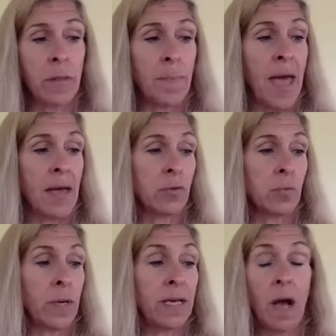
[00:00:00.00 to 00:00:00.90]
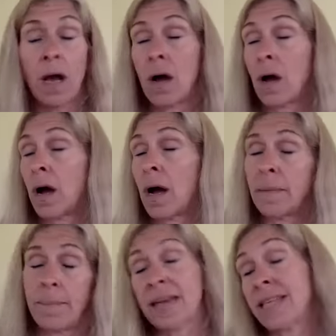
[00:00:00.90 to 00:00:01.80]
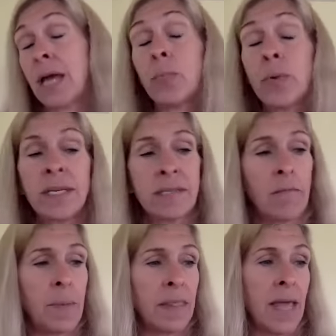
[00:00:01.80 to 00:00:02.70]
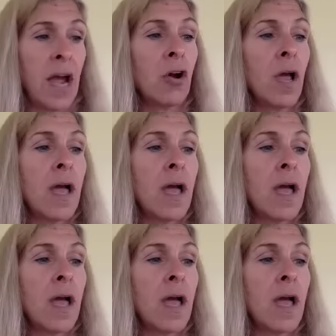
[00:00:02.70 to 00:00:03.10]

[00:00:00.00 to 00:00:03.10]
past 8 weeks have been there.